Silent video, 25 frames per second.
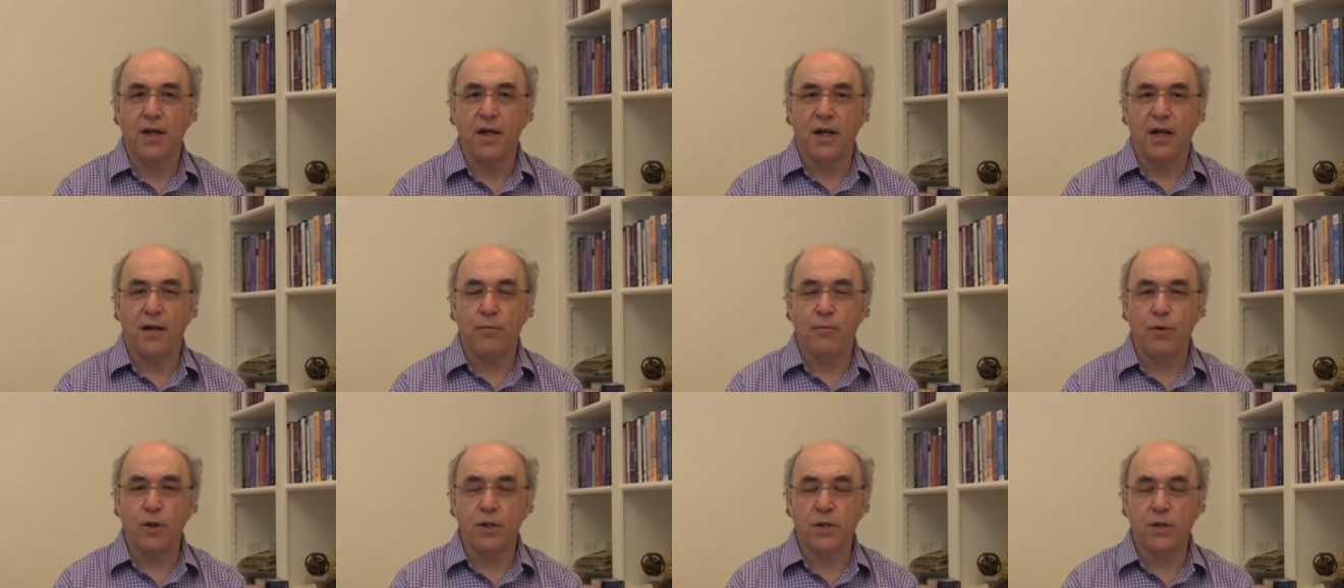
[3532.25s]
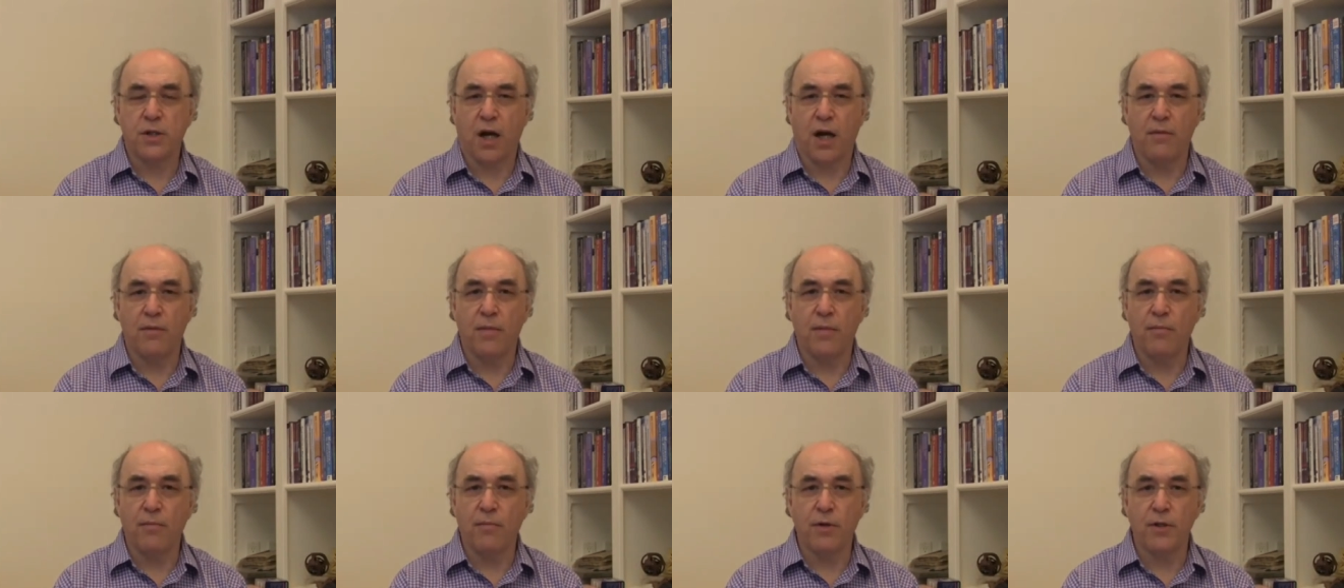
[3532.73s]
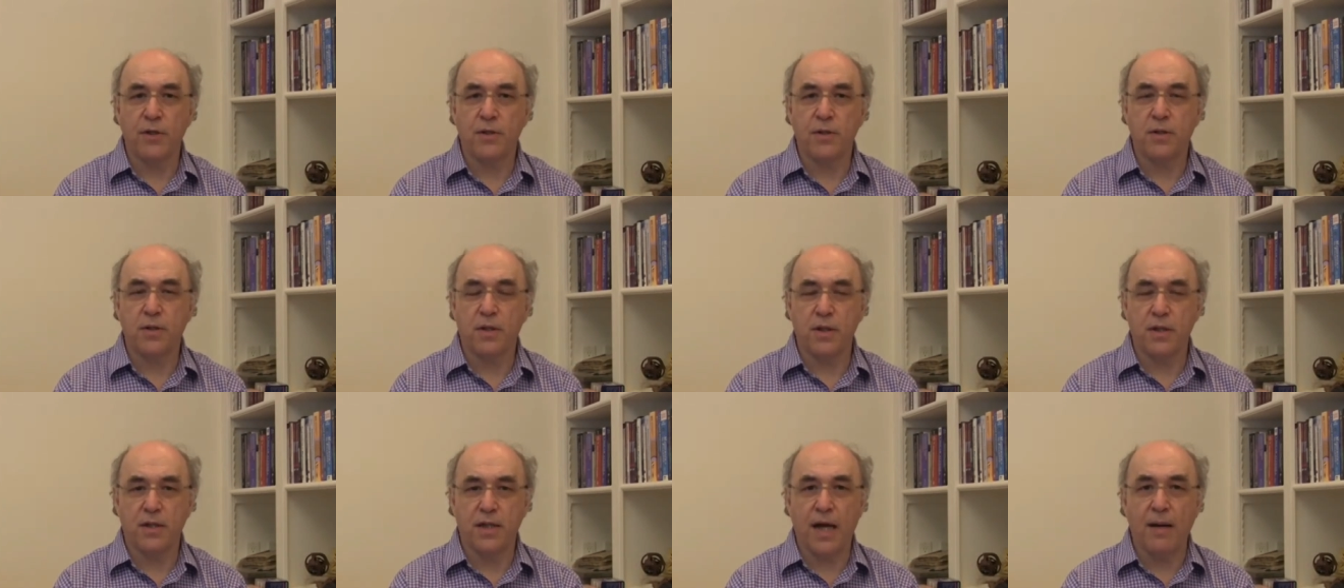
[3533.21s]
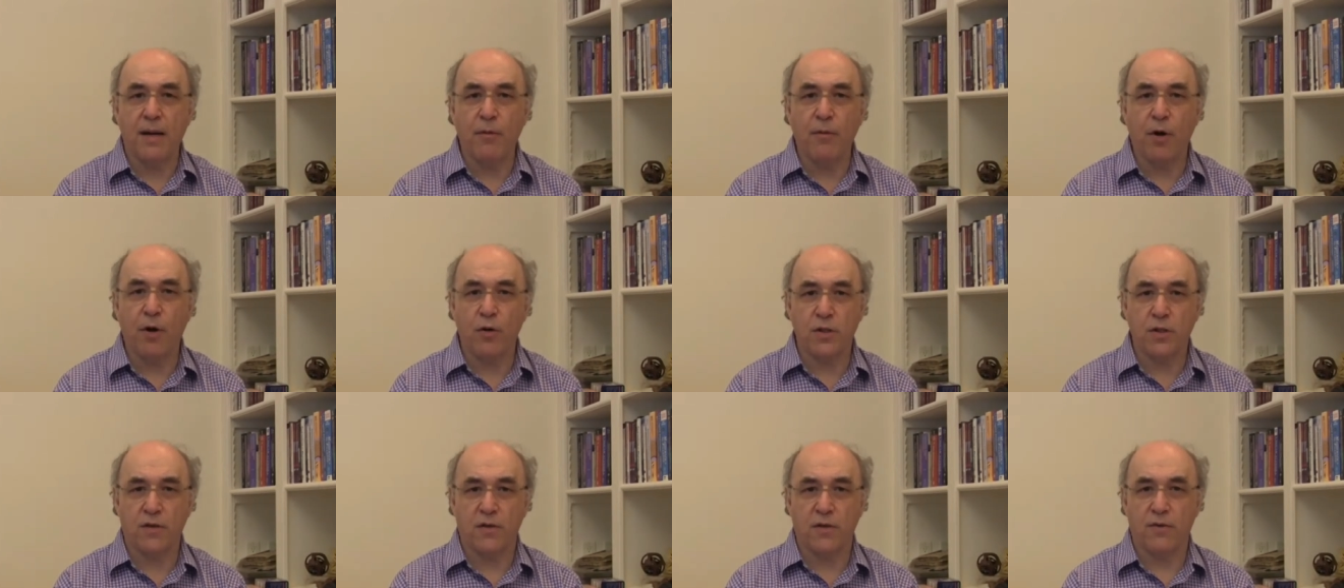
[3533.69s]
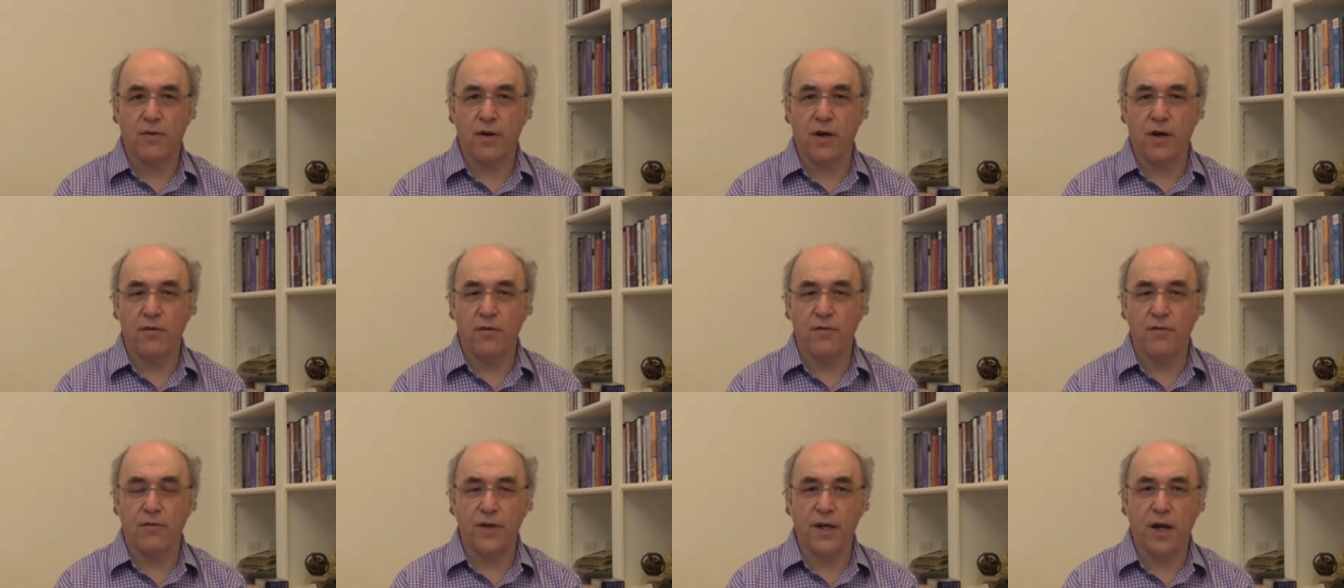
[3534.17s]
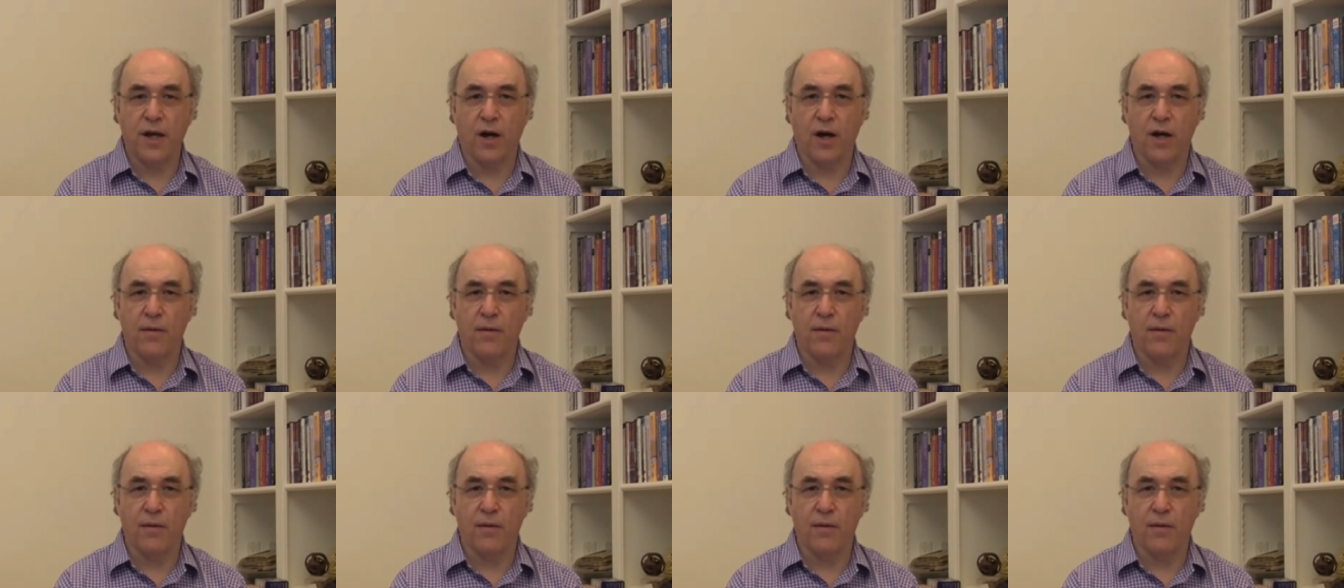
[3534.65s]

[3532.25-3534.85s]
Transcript: It was, I remember the demos of VR.